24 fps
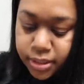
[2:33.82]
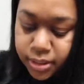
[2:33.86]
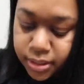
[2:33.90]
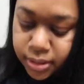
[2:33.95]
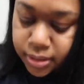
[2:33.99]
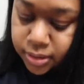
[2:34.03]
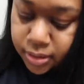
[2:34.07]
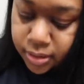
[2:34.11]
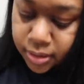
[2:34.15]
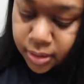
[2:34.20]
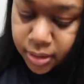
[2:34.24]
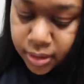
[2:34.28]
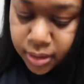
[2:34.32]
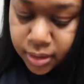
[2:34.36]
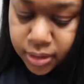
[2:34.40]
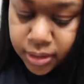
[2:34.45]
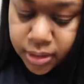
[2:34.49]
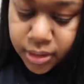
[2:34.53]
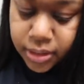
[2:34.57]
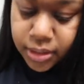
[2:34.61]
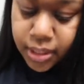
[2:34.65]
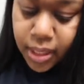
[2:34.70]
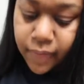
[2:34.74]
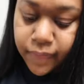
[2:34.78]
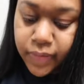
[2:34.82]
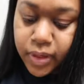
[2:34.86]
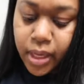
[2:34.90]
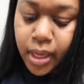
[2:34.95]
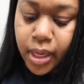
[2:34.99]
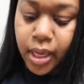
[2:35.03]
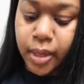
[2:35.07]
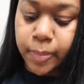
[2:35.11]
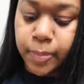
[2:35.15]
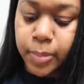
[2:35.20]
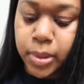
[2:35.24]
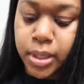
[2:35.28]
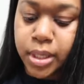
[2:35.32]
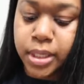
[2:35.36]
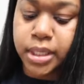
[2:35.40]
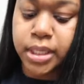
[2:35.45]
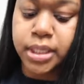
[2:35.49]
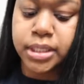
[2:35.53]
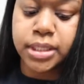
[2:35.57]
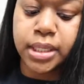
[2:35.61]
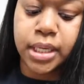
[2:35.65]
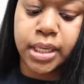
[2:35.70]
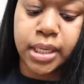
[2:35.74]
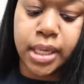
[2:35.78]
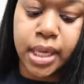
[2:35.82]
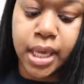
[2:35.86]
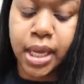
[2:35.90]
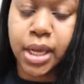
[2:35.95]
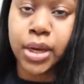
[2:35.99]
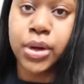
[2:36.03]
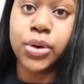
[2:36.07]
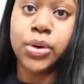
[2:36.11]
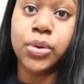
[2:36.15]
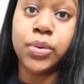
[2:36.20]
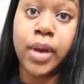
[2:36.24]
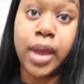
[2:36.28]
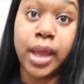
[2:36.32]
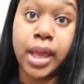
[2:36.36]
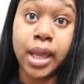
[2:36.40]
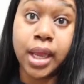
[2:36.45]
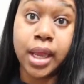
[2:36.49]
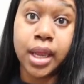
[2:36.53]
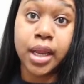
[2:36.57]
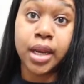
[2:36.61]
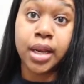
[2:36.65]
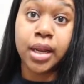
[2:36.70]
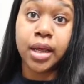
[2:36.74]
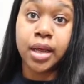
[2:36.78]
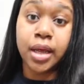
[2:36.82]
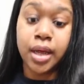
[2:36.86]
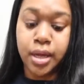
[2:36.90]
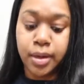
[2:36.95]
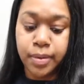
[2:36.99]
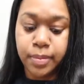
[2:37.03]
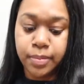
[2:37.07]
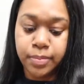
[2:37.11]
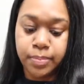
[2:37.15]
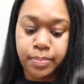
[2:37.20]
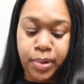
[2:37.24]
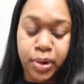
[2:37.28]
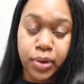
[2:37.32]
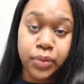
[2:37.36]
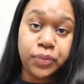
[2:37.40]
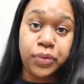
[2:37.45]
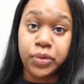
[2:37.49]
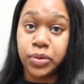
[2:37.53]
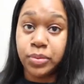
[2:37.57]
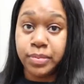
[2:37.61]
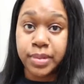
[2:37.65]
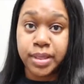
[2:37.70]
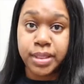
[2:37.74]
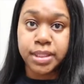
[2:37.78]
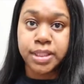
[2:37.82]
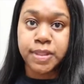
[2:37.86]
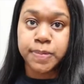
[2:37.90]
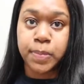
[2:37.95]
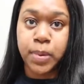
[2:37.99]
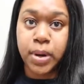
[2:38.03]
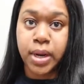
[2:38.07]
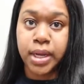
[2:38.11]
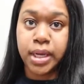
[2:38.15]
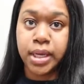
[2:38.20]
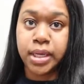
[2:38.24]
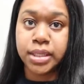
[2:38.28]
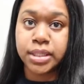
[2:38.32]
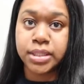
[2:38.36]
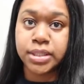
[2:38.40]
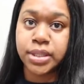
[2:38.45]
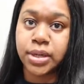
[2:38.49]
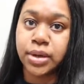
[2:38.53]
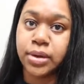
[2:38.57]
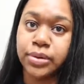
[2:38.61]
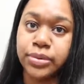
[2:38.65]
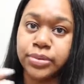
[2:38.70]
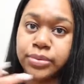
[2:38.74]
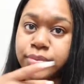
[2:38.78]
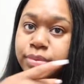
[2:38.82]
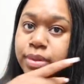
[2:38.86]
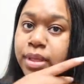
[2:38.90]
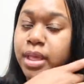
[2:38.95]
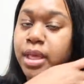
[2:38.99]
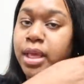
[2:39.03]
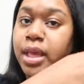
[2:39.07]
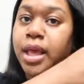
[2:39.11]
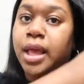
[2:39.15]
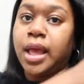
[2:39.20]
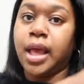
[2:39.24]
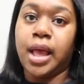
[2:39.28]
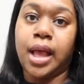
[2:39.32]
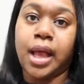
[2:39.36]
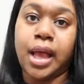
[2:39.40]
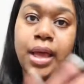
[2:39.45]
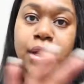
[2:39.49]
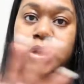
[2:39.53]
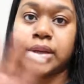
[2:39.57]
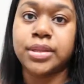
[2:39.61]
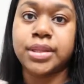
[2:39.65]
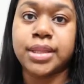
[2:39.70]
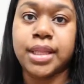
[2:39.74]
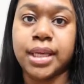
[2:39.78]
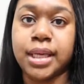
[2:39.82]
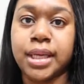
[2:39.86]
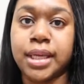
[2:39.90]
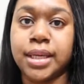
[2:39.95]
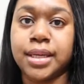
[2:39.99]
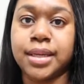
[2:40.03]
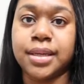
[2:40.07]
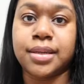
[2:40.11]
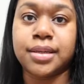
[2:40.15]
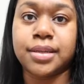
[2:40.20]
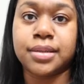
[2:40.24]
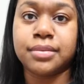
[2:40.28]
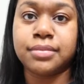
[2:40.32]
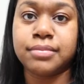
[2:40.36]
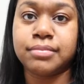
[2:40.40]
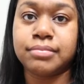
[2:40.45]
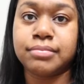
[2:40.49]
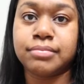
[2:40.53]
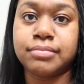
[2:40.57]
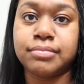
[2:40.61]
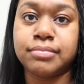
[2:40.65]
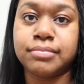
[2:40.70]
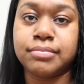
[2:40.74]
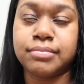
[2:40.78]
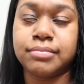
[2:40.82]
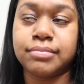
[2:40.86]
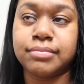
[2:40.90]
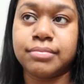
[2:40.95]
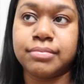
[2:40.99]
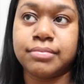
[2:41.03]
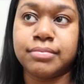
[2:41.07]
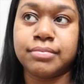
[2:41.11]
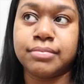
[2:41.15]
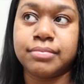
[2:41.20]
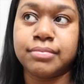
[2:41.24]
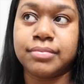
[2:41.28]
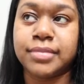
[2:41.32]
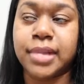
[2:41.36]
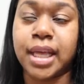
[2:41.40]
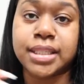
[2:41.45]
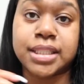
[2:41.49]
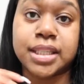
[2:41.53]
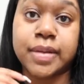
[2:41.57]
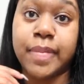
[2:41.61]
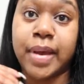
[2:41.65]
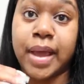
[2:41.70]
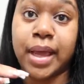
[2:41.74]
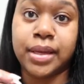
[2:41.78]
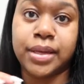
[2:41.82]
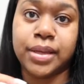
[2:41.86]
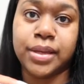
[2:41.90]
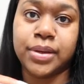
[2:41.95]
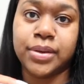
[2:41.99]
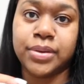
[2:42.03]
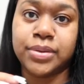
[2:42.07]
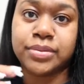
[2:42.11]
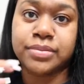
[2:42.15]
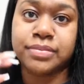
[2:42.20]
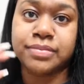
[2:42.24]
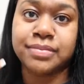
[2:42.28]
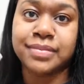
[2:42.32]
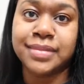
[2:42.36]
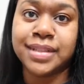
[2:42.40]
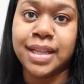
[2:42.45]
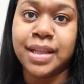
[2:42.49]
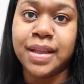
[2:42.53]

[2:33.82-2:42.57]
7, 8 plugins, a candle, and a perfume mist spray. So I don't think that's a bad deal.